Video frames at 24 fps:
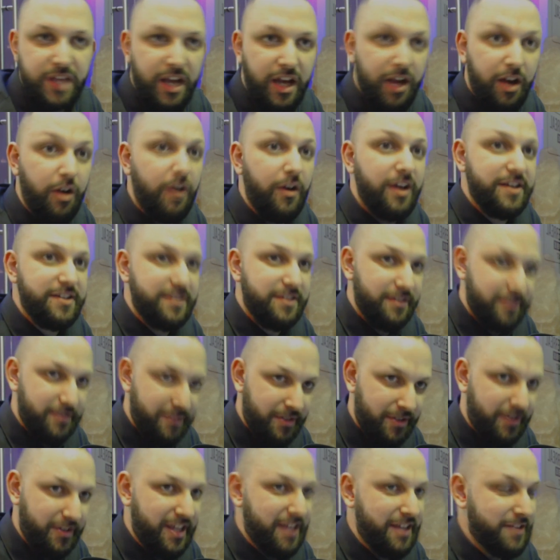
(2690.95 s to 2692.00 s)
Oh, I should.
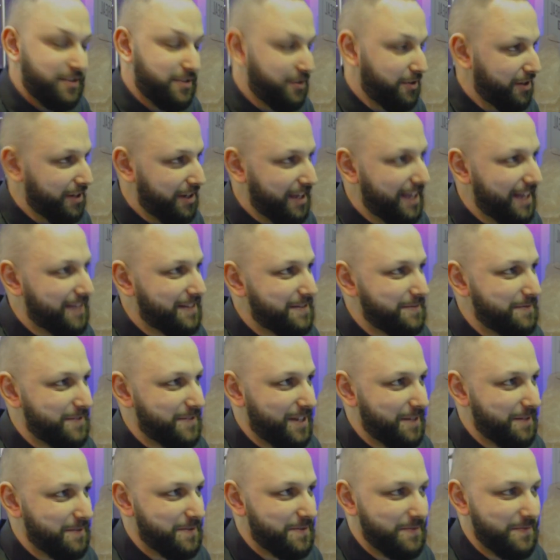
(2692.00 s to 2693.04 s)
Okay, sorry. Yeah,
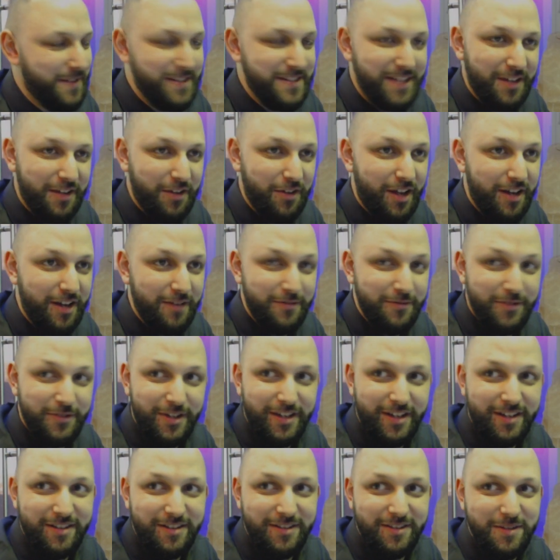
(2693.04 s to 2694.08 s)
sometimes I take a lot of
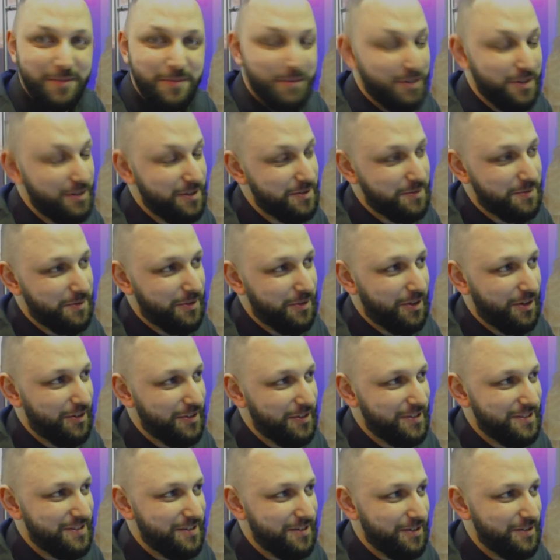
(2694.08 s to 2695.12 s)
liberties with our
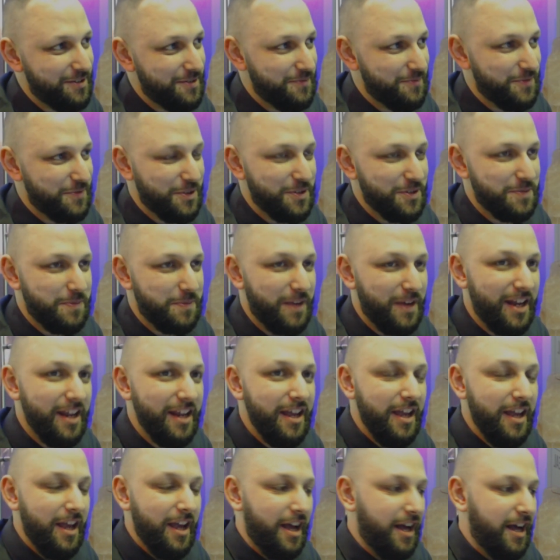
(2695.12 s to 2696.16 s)
listeners and viewers, but
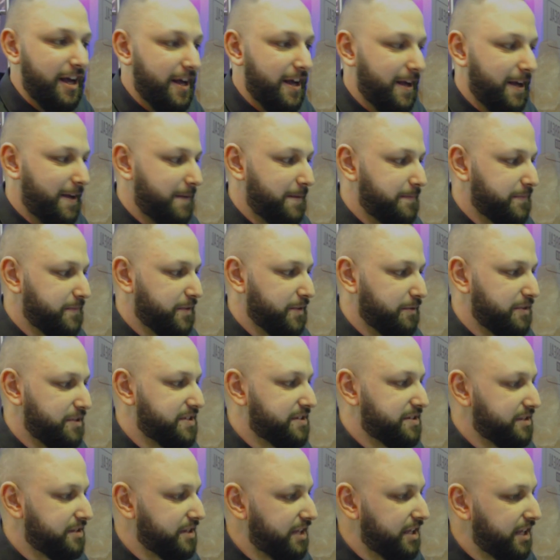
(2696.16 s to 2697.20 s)

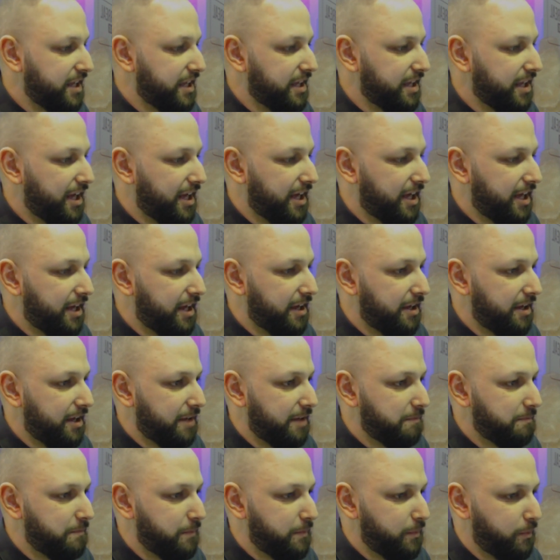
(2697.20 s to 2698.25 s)
recently
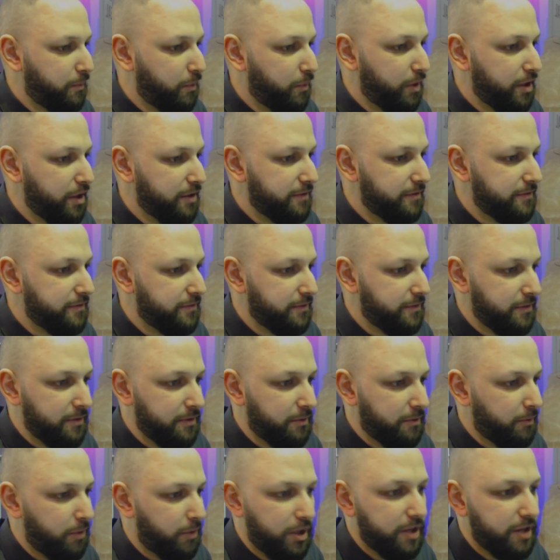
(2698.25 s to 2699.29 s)
one
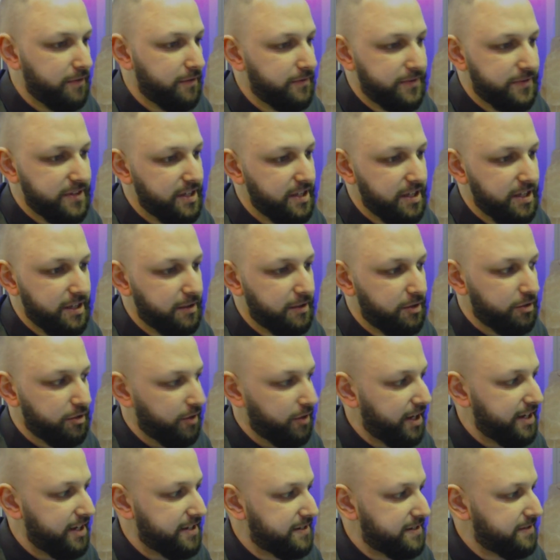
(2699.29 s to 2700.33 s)
of the
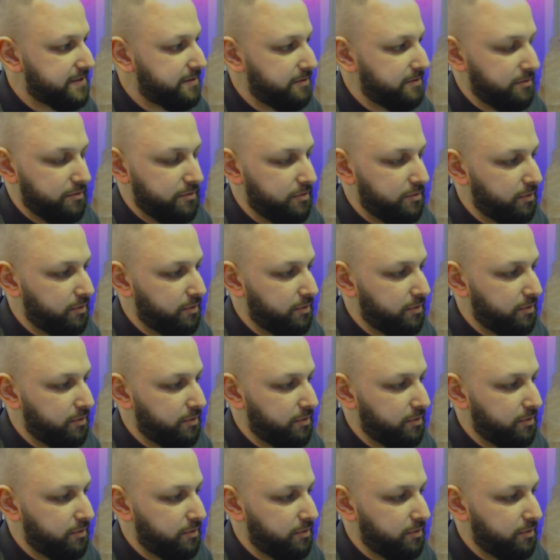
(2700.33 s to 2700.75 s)
greatest